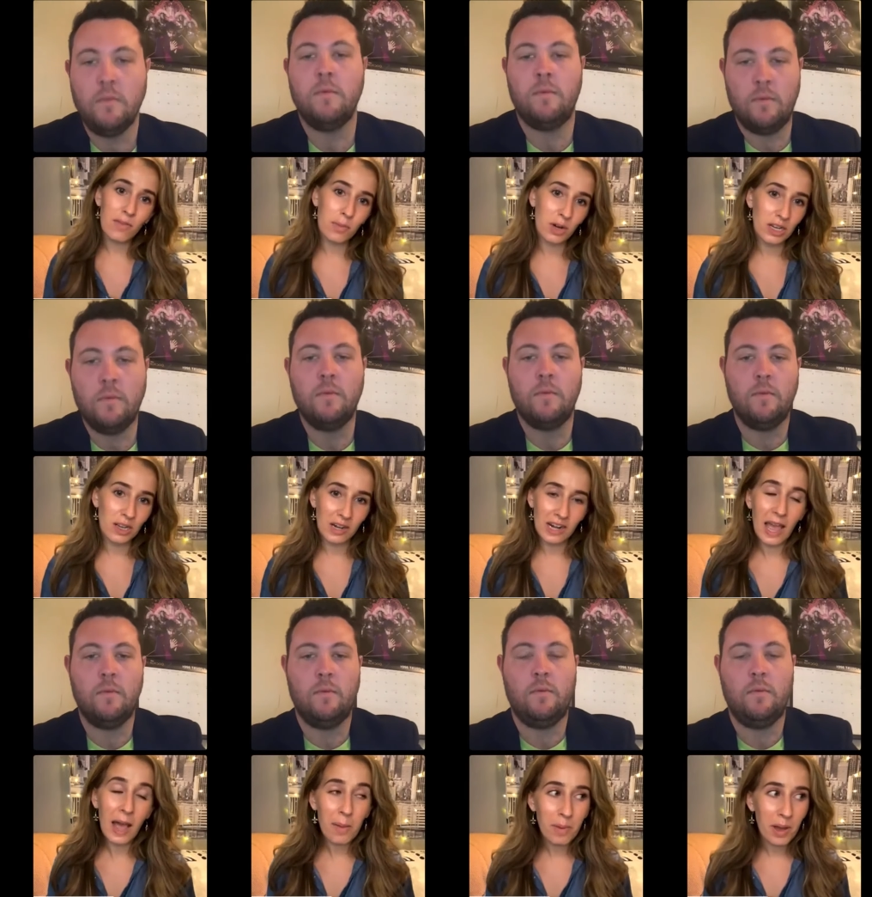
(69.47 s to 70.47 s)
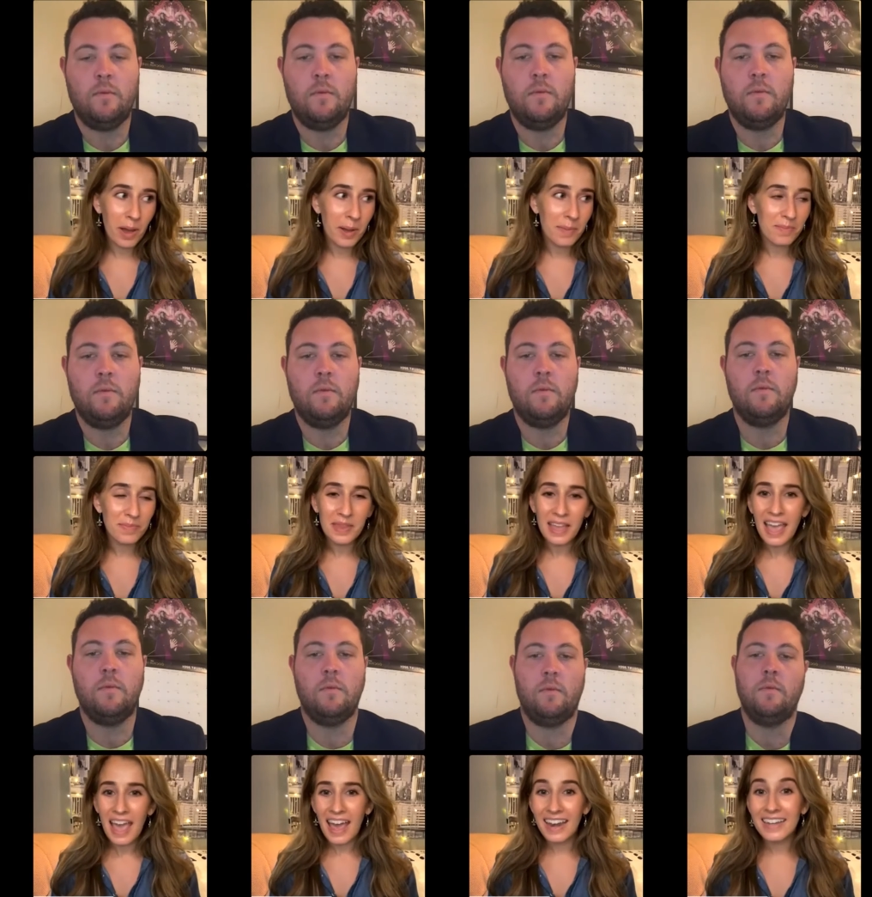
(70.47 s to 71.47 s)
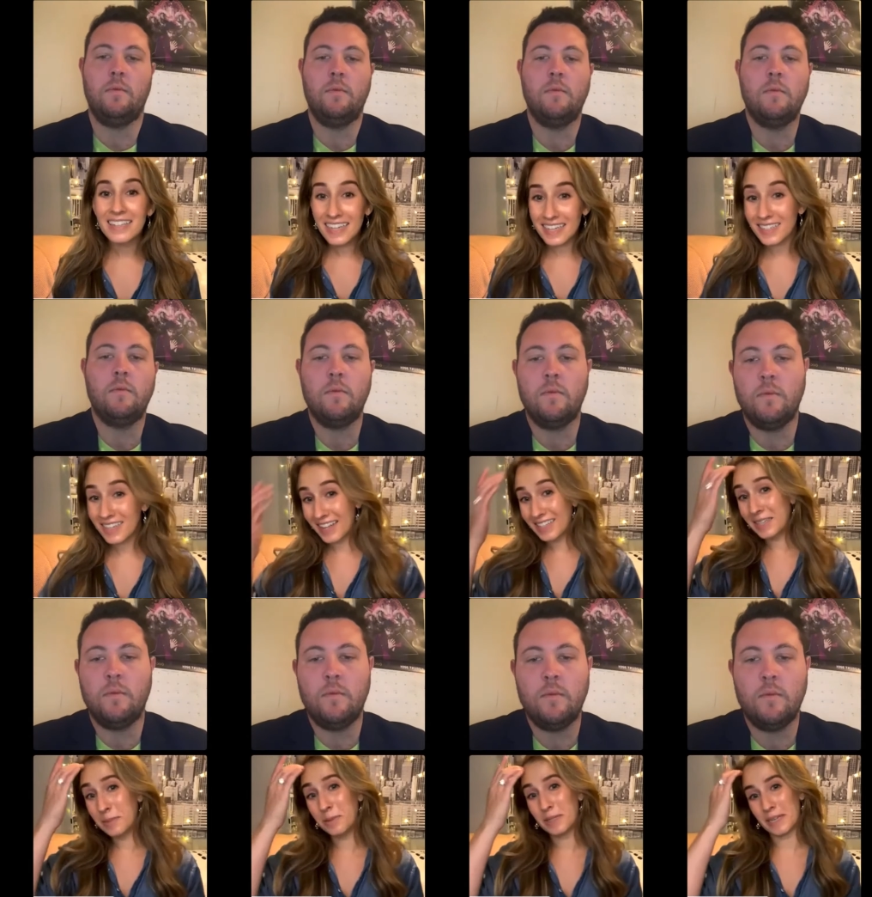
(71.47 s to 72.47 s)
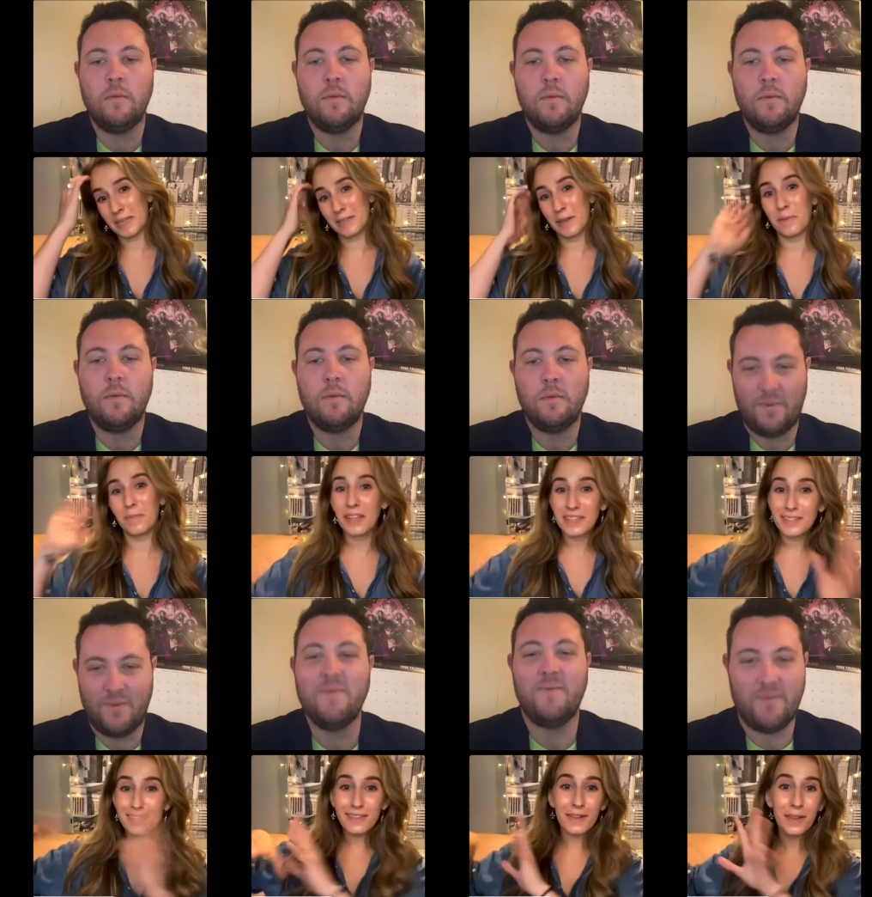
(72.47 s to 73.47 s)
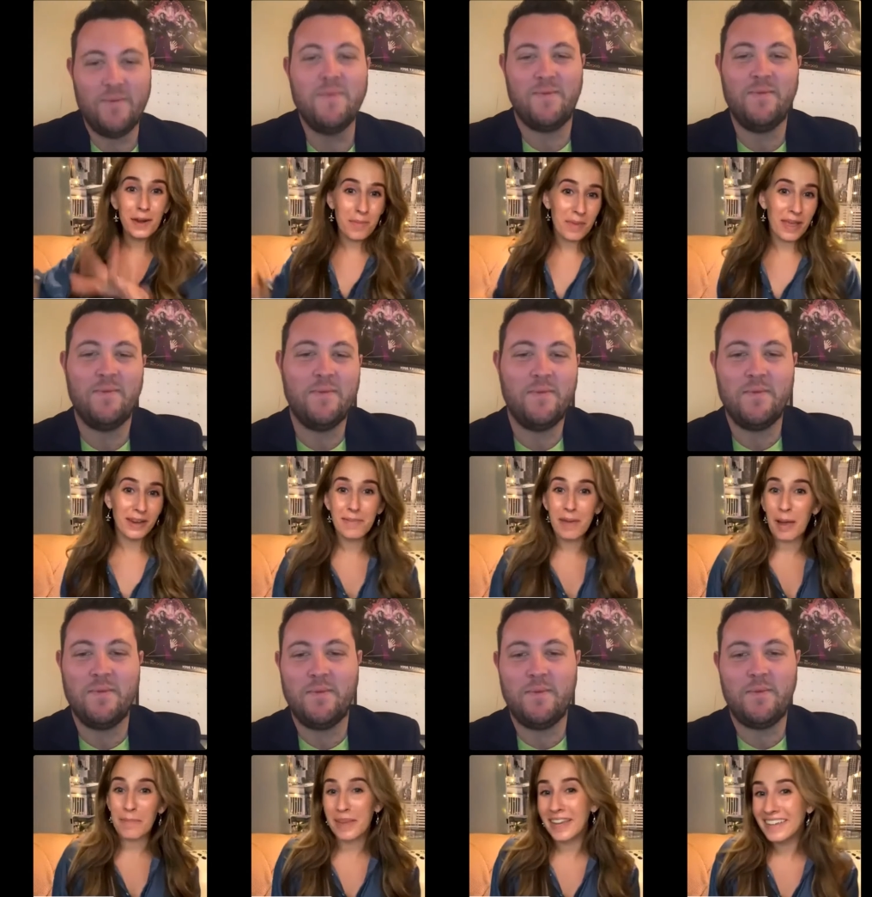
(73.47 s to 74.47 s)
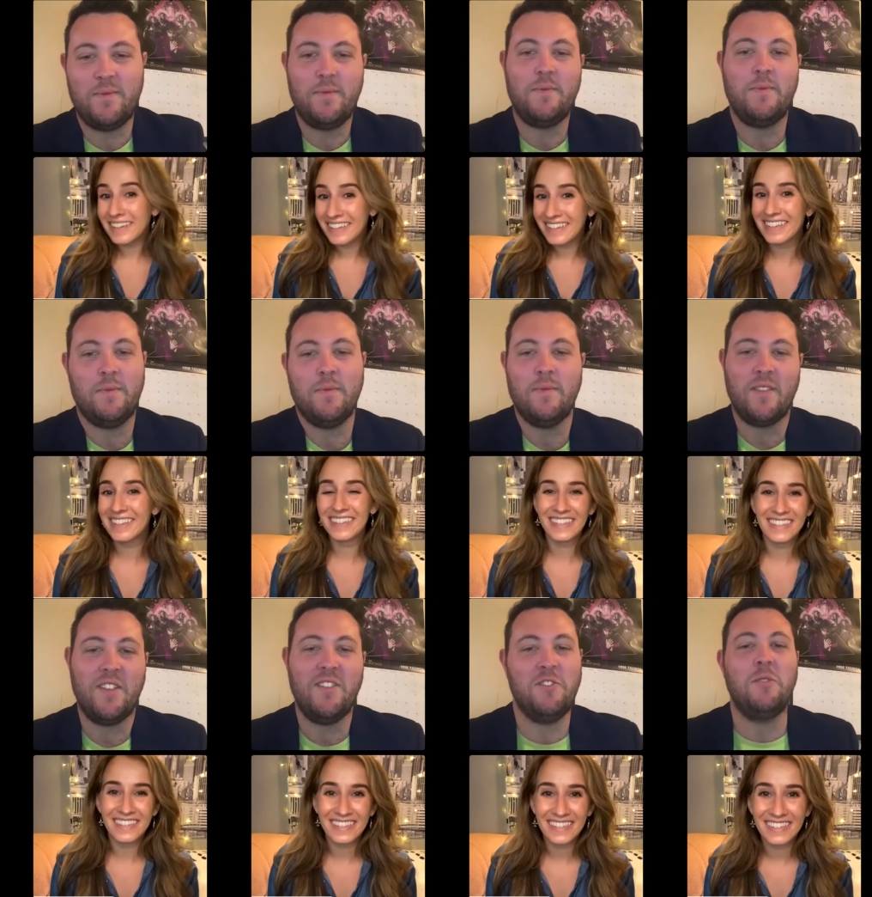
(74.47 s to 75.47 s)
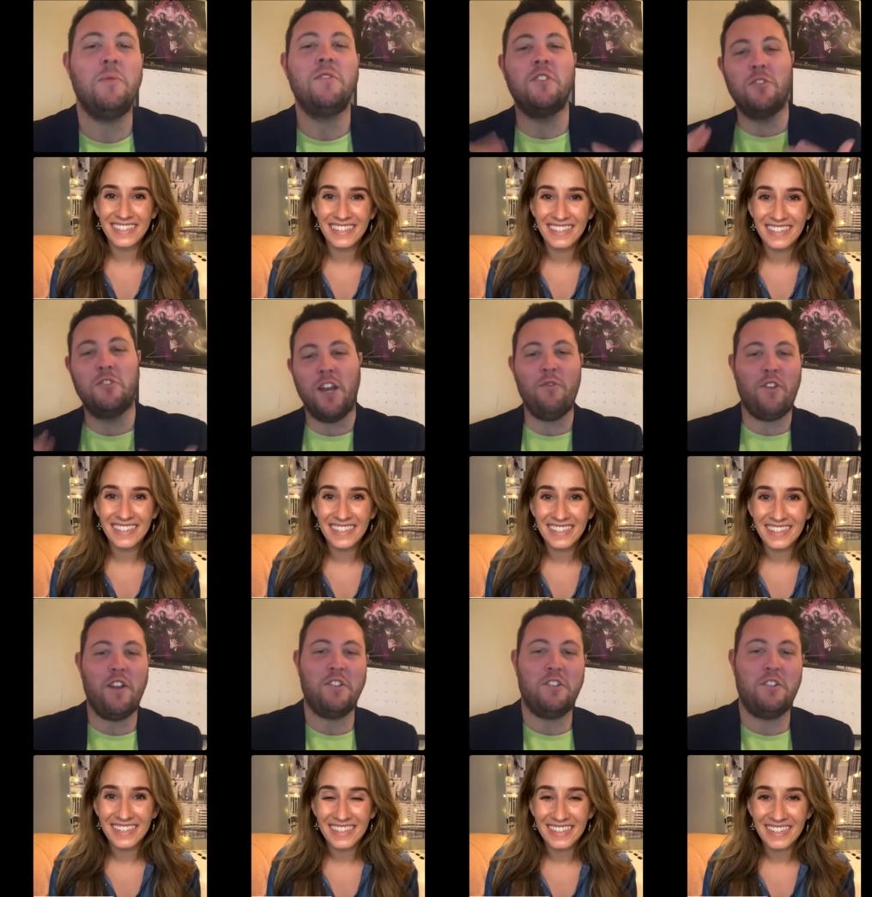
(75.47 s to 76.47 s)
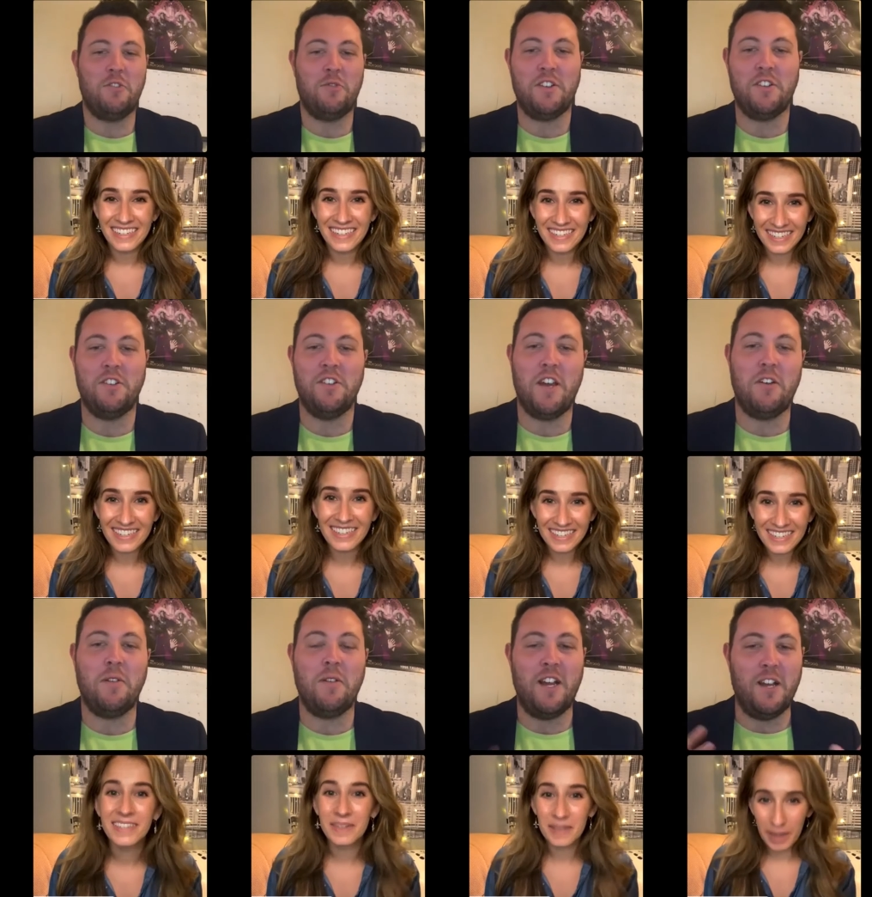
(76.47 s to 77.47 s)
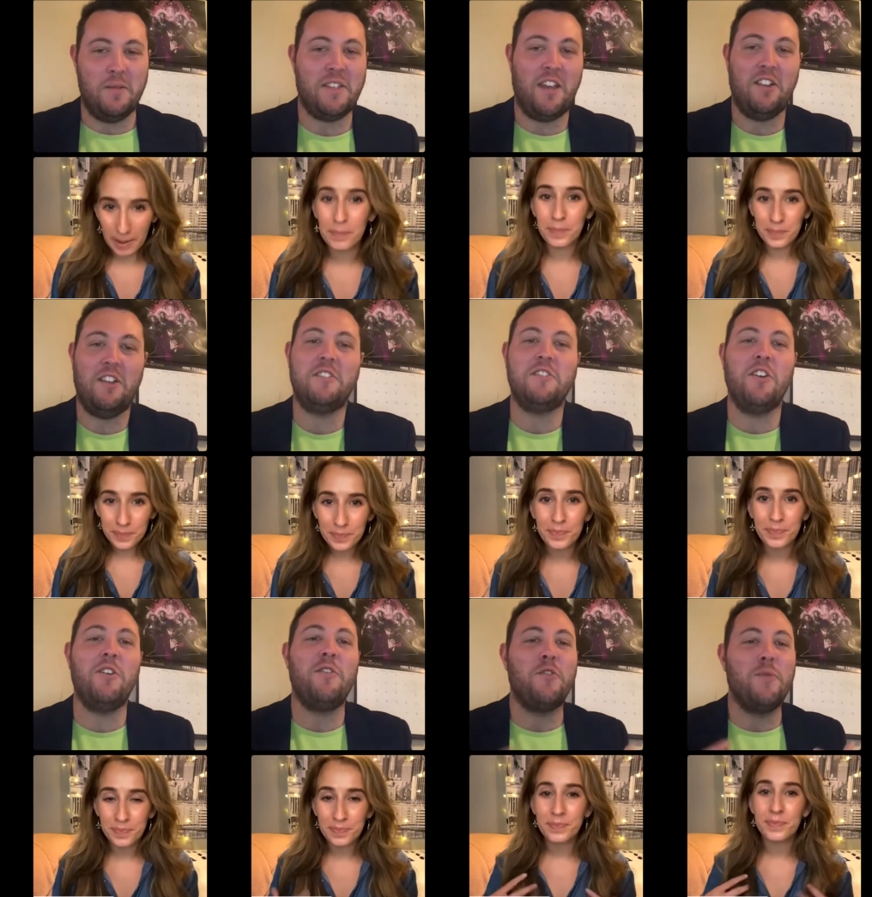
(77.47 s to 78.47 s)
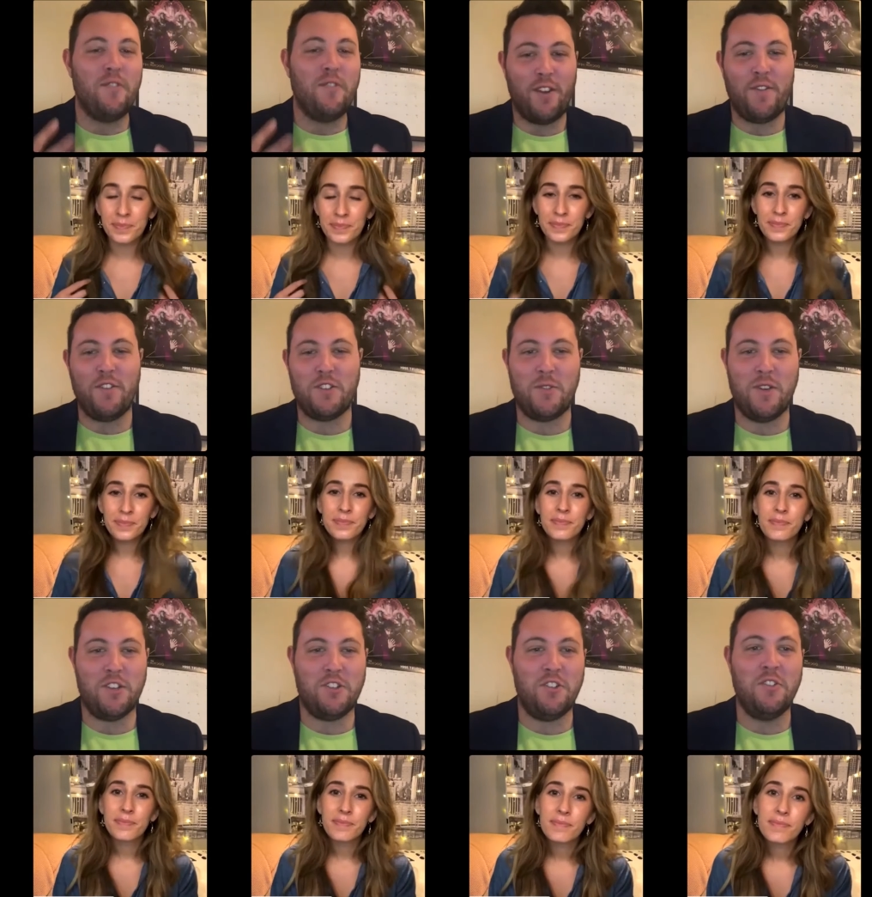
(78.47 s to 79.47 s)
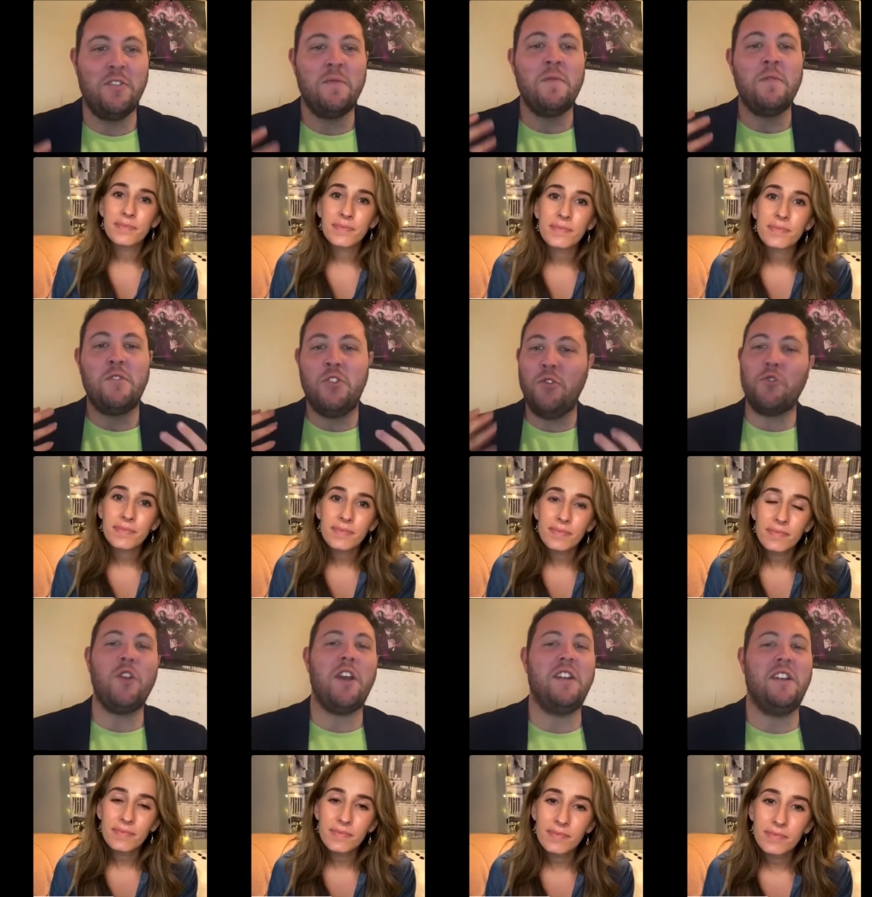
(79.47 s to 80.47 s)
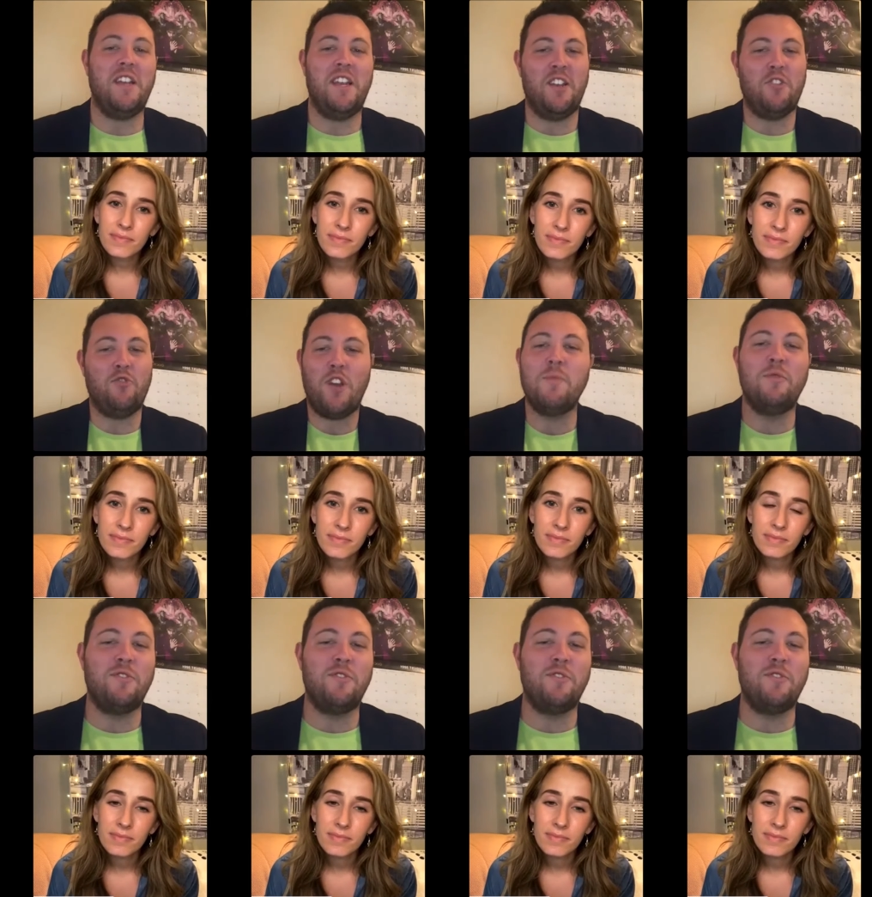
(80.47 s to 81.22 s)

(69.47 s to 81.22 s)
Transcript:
Speaker 1: I'm working on an album and I teach and I teach music. So that's just a little bit about me.
Speaker 2: So, so we'll dive right into the question now, uh, Taylor. So for my very first question, you've created incredible